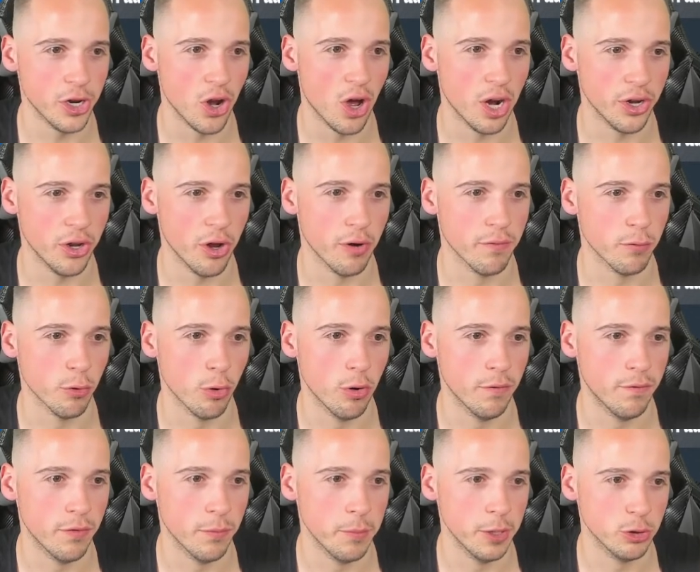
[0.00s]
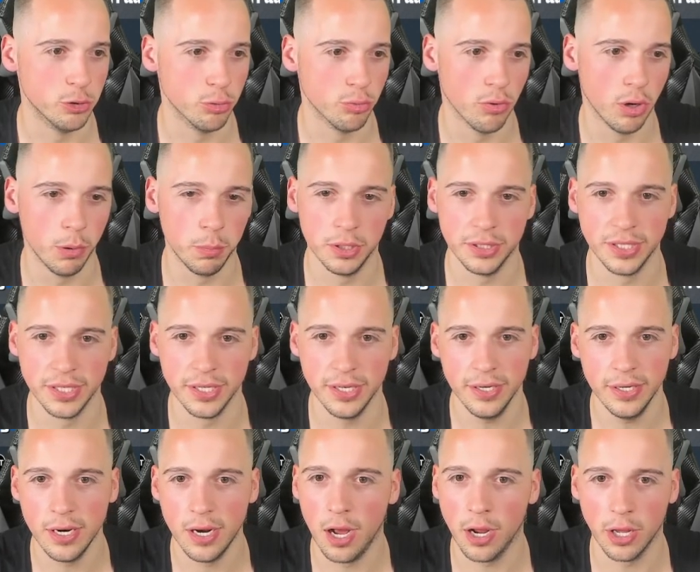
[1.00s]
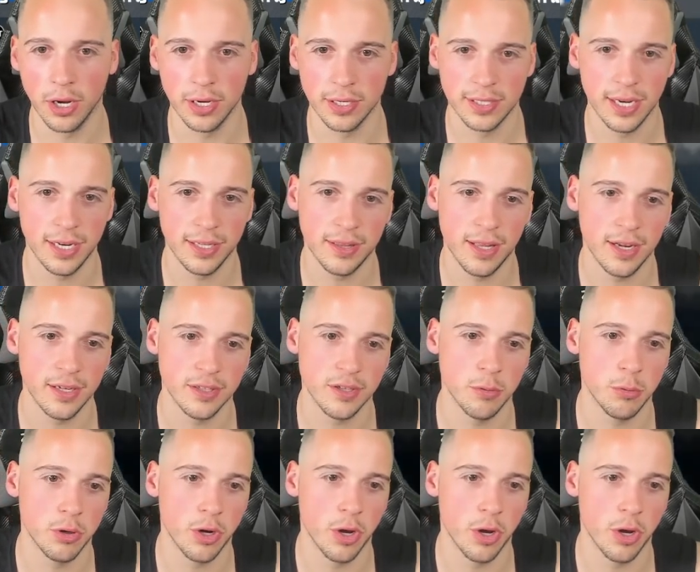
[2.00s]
90 overall for Mitchell Robinson, I got to take that. So